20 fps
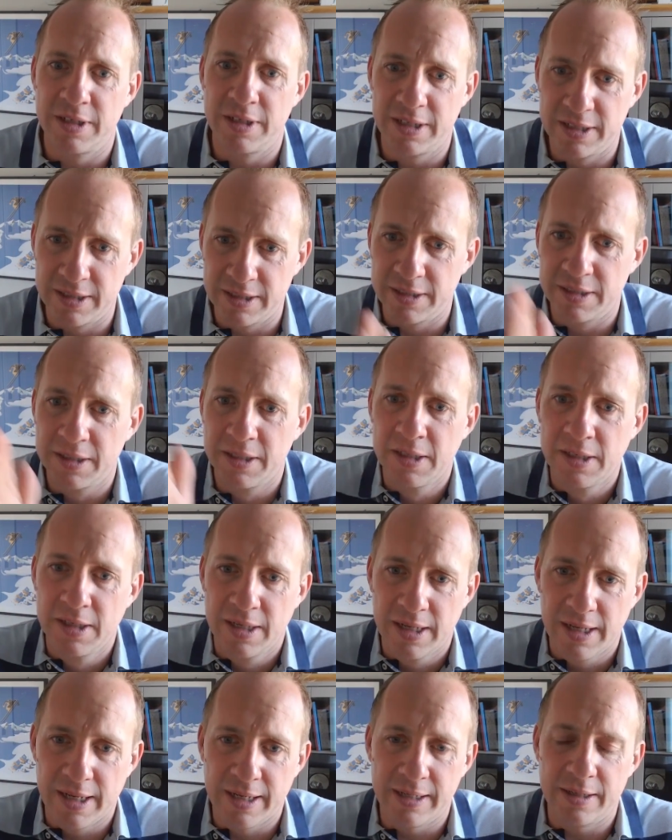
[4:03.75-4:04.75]

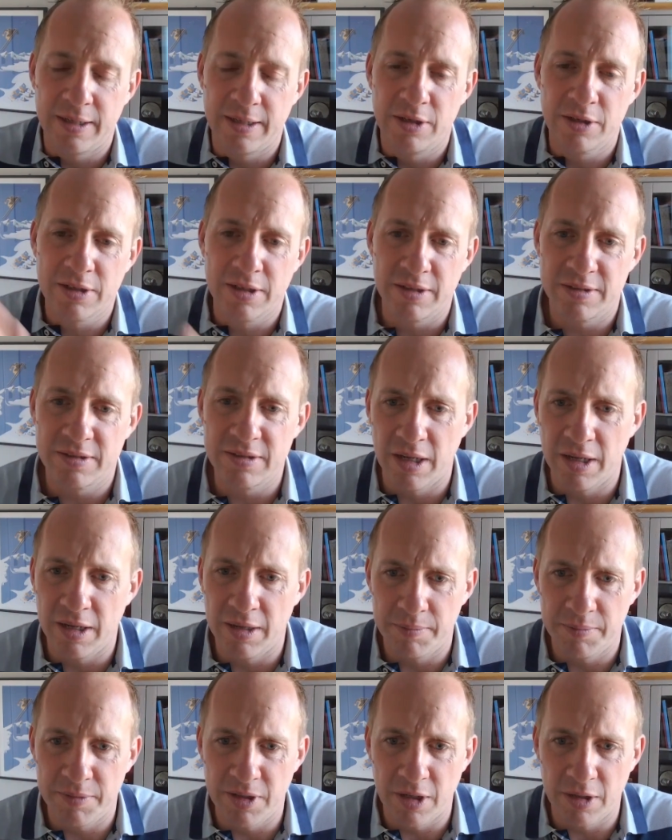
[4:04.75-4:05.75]
and look
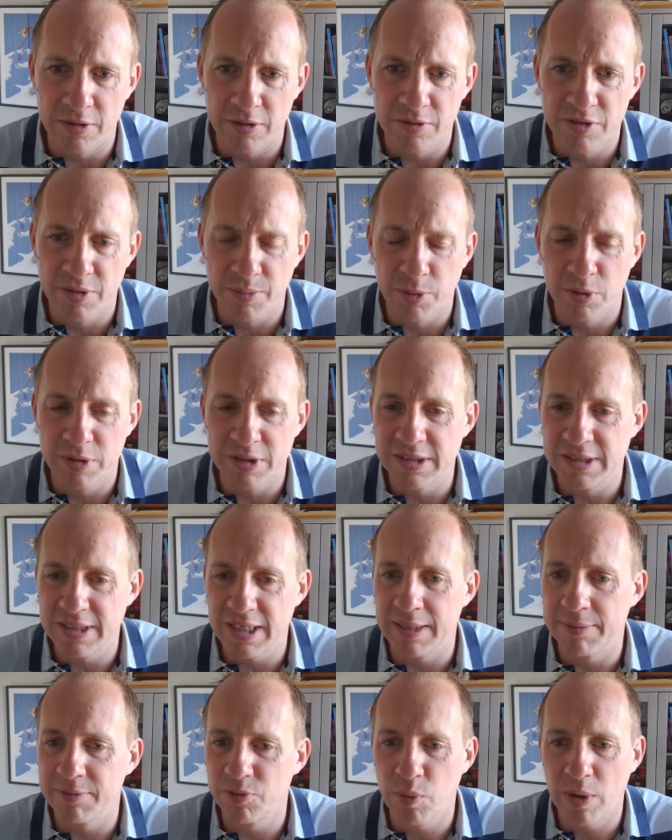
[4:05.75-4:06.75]
at supporting teams.